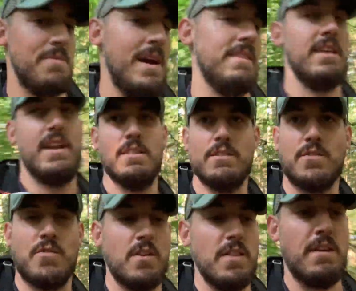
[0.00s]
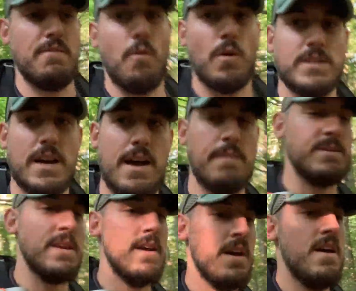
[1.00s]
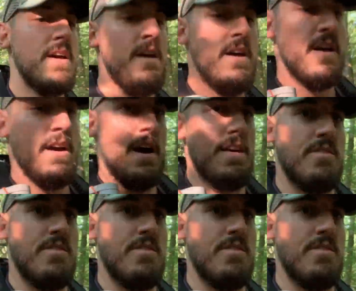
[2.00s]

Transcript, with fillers: fact that I looked for it like four times. I